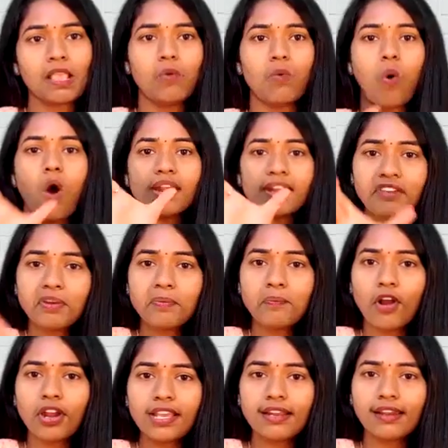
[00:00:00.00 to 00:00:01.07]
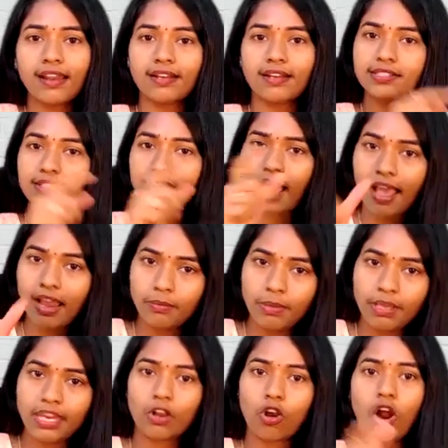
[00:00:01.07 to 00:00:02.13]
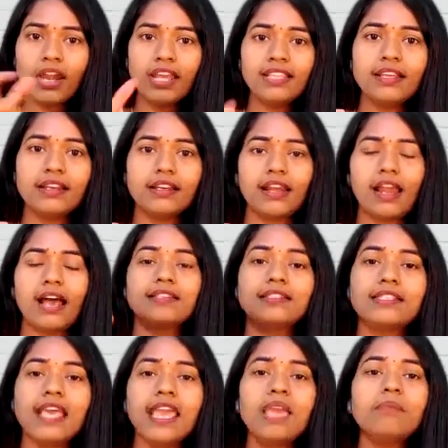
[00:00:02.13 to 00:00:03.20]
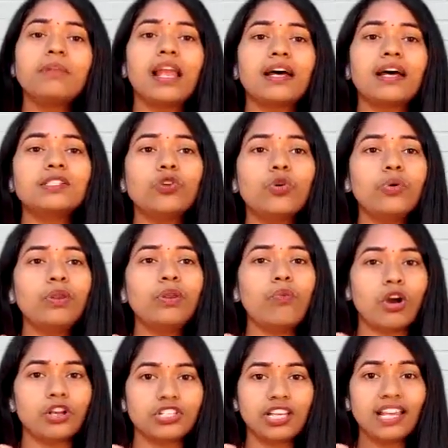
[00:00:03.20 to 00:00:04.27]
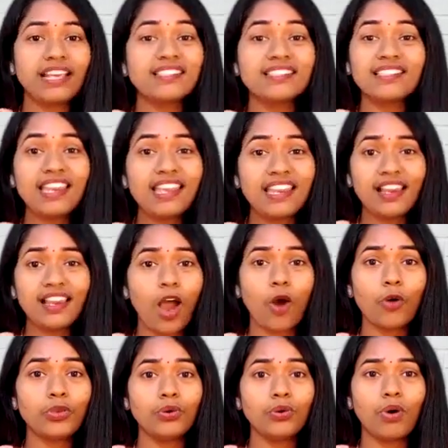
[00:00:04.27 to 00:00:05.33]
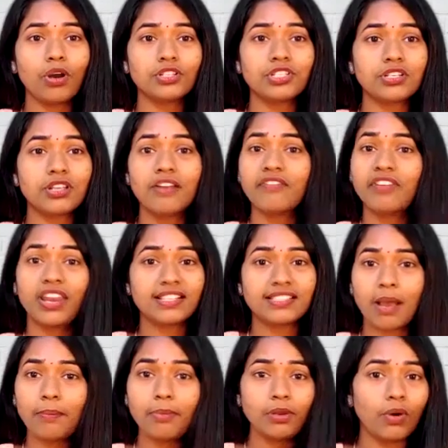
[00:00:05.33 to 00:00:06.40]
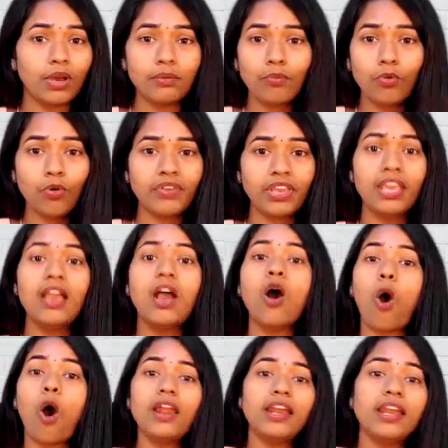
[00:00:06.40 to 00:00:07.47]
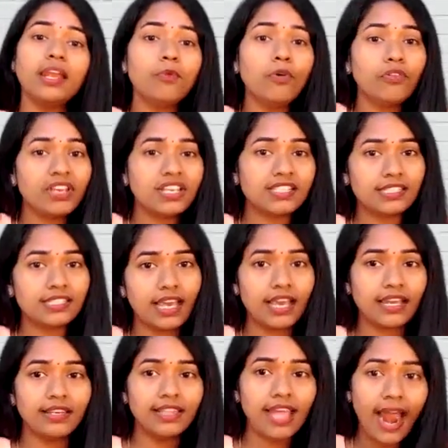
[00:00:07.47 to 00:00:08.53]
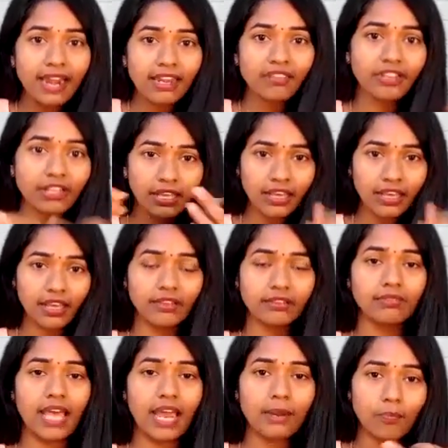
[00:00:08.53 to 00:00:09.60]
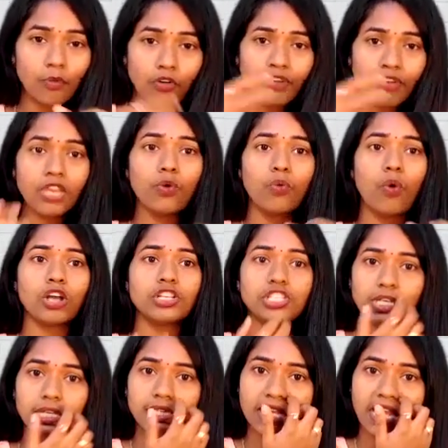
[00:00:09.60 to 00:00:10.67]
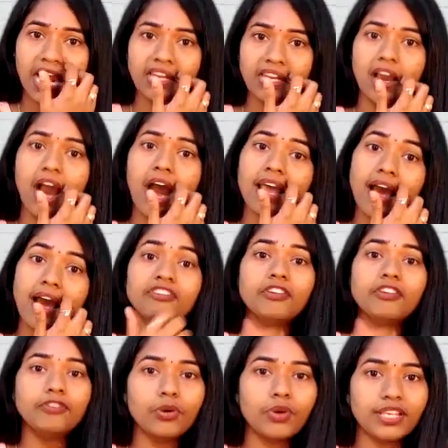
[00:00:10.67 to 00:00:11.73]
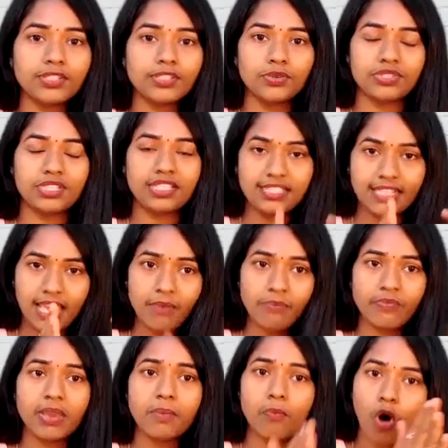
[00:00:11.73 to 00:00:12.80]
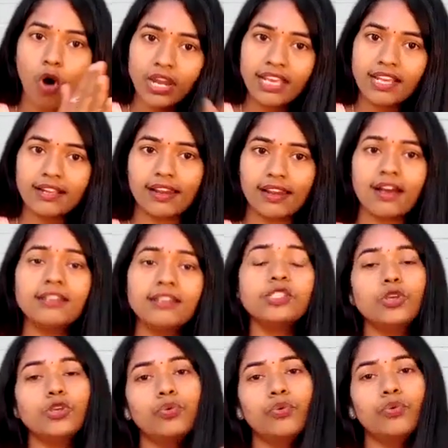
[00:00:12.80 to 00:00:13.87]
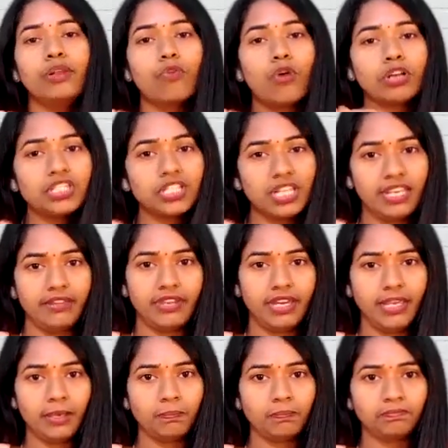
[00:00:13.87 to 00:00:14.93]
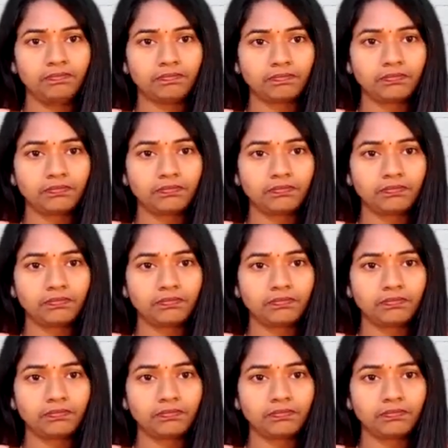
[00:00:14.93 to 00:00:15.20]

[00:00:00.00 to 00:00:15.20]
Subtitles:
Whatever morning class, I'll be recording that class, same class you will watch, like serial, how you watch, for example, one movie, already movie is done. That movie you watch in a theater or after a few days, you see same way morning class, you will watch evening.